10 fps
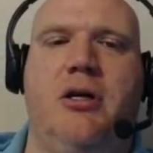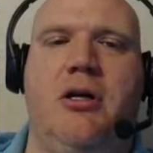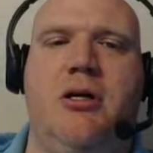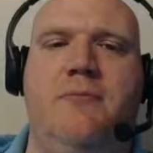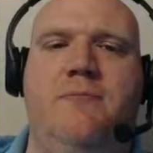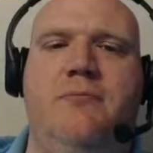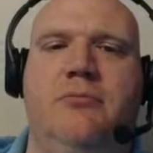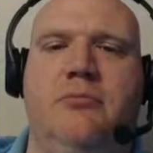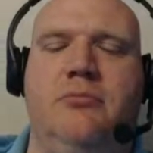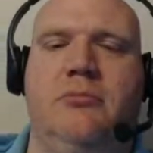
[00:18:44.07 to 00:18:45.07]

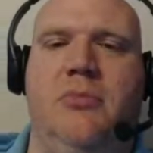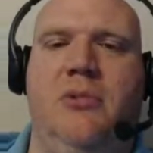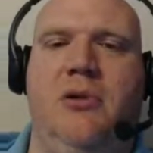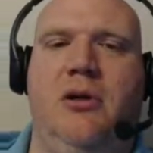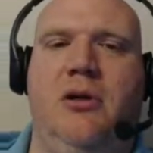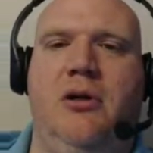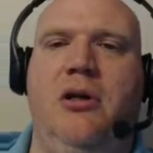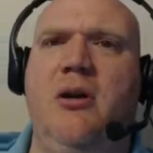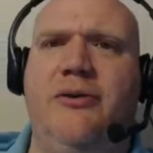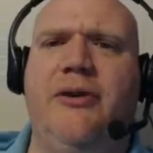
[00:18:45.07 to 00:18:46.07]

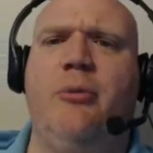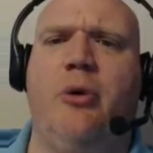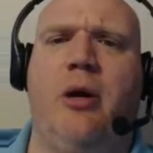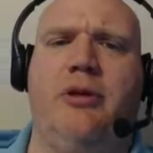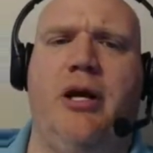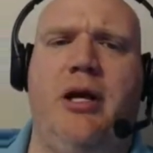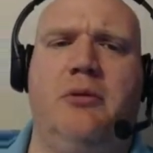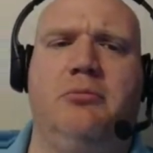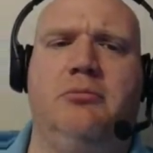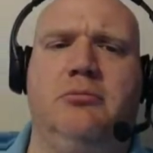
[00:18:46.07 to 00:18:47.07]
You know, I think I'm okay with that.
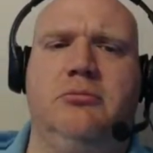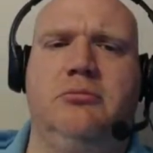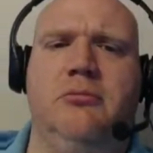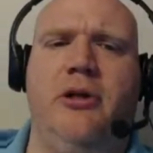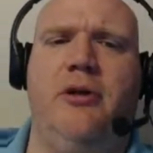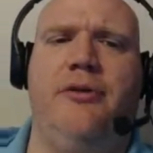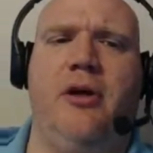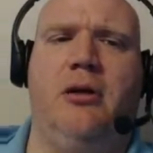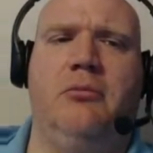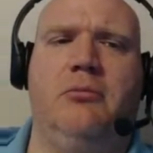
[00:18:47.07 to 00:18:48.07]
What do y'all think?